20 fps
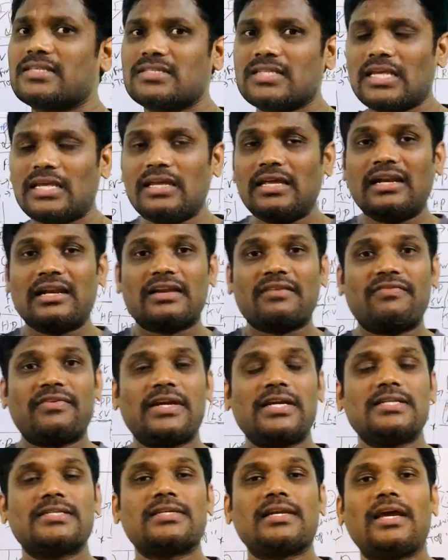a single
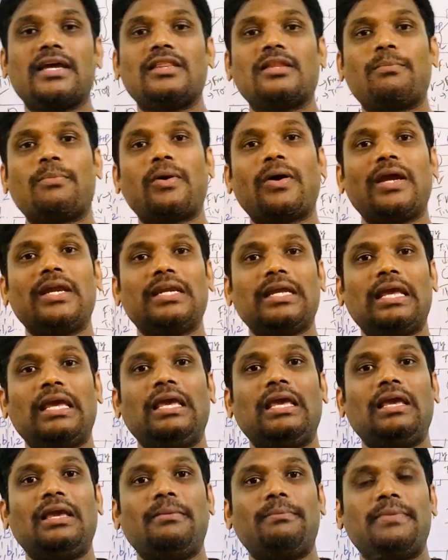reference line, the point
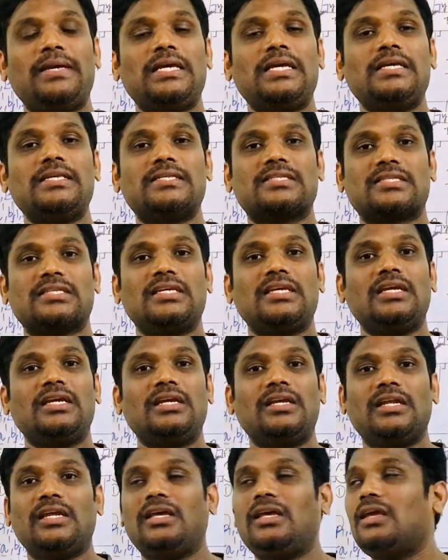A, B,
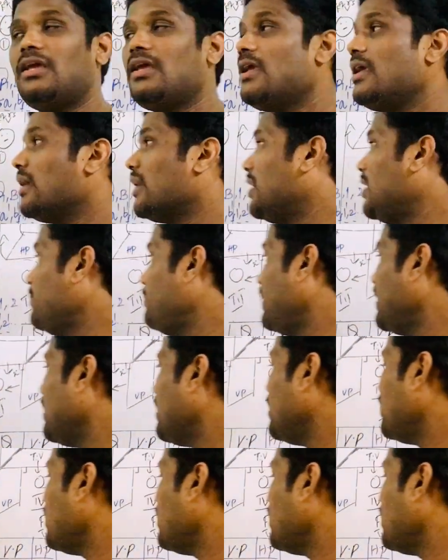C, D, keeping